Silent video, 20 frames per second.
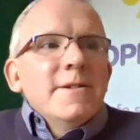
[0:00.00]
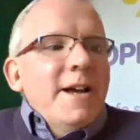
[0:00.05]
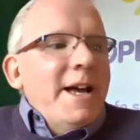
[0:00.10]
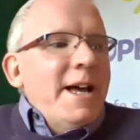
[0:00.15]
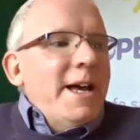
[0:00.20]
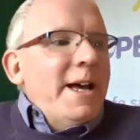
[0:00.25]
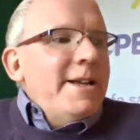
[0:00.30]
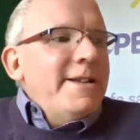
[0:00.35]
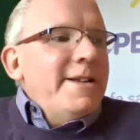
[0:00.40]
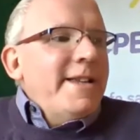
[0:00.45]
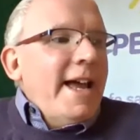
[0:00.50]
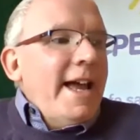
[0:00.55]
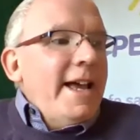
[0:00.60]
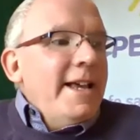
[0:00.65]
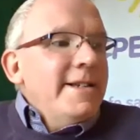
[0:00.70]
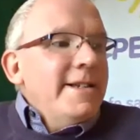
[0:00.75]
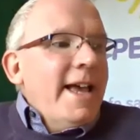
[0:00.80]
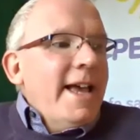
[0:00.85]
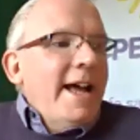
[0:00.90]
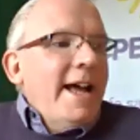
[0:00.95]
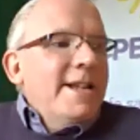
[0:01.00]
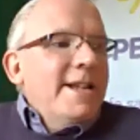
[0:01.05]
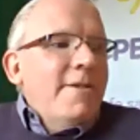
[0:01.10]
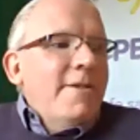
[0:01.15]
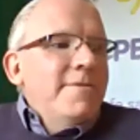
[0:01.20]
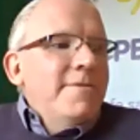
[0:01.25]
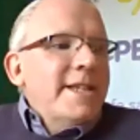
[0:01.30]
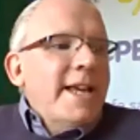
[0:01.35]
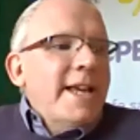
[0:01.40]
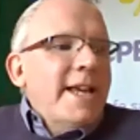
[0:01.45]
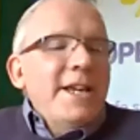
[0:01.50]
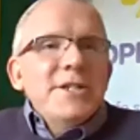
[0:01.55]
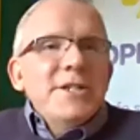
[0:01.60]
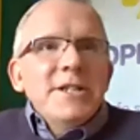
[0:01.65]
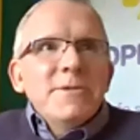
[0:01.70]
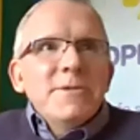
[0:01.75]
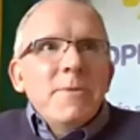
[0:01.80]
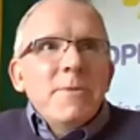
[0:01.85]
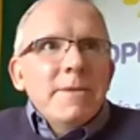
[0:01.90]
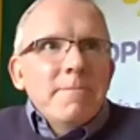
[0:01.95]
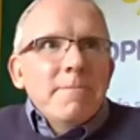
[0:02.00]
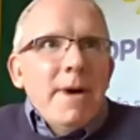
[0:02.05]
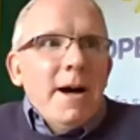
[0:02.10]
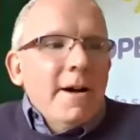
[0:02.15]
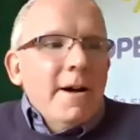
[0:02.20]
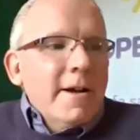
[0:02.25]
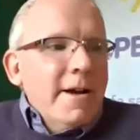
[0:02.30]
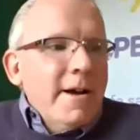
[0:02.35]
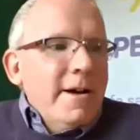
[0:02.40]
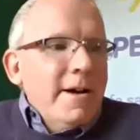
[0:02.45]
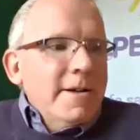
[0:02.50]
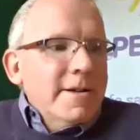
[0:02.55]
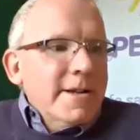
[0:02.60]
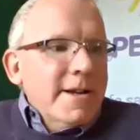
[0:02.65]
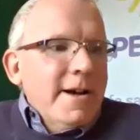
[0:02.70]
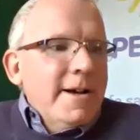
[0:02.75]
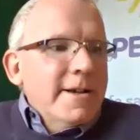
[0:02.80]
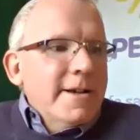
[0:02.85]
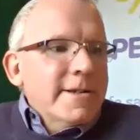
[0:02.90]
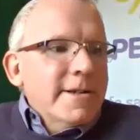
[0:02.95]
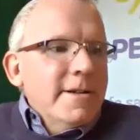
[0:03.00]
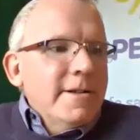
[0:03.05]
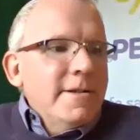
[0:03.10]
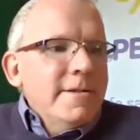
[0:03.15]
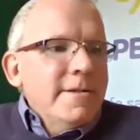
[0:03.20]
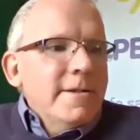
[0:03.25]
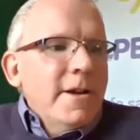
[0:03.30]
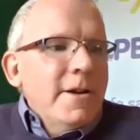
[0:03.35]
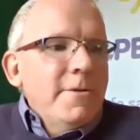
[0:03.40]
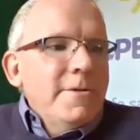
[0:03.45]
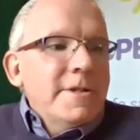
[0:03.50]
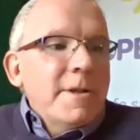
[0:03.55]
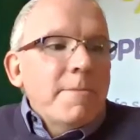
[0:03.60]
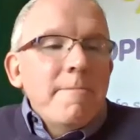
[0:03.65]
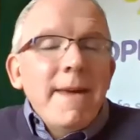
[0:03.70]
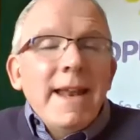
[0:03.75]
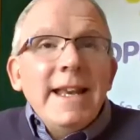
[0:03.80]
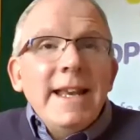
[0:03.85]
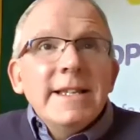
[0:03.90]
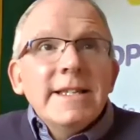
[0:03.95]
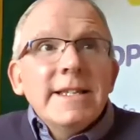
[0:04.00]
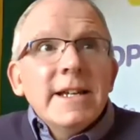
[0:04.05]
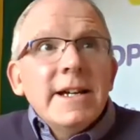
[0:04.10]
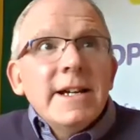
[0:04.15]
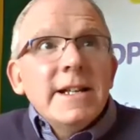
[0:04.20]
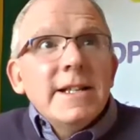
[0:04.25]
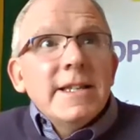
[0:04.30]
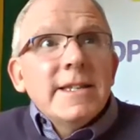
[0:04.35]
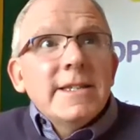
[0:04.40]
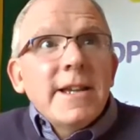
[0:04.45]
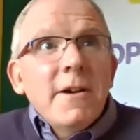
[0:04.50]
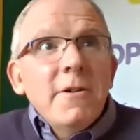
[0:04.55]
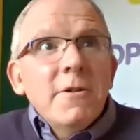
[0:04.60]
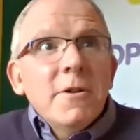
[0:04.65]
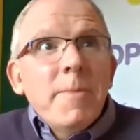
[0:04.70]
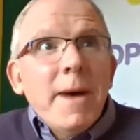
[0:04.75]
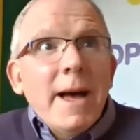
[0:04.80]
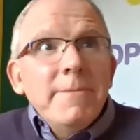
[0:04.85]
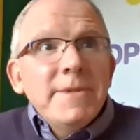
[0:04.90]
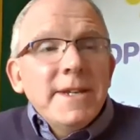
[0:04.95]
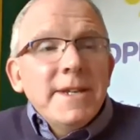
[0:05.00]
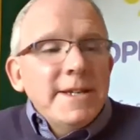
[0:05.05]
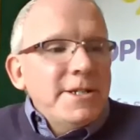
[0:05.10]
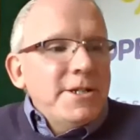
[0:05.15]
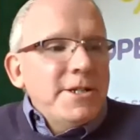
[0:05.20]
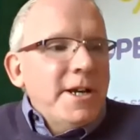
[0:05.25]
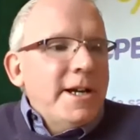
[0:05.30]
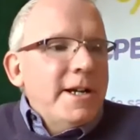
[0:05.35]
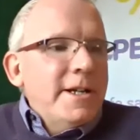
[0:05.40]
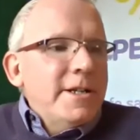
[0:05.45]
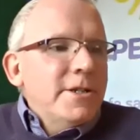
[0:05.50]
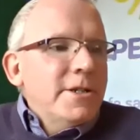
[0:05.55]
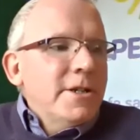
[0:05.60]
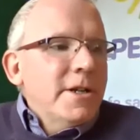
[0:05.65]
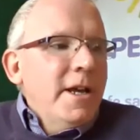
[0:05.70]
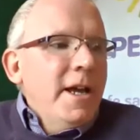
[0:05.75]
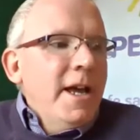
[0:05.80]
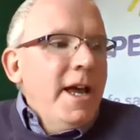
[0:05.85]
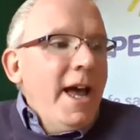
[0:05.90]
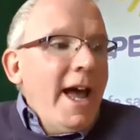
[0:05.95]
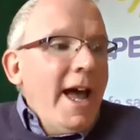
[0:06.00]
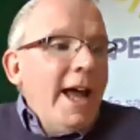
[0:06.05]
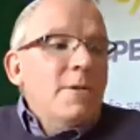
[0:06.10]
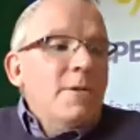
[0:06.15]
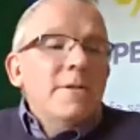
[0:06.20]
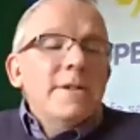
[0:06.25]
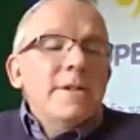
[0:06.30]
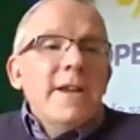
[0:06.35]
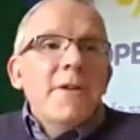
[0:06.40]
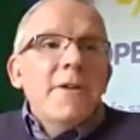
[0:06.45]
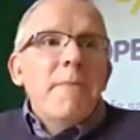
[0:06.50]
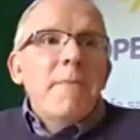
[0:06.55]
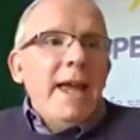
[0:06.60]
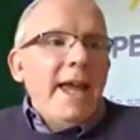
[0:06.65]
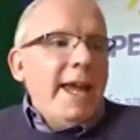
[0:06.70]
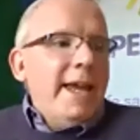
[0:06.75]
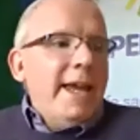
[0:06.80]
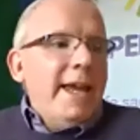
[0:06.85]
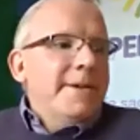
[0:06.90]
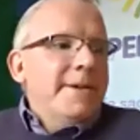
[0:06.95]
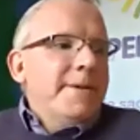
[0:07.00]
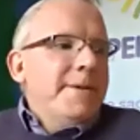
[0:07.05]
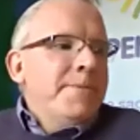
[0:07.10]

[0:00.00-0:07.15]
Des had conversations with Mark Hardcastle, who's the minister at Stoke Baptist Church, and also me.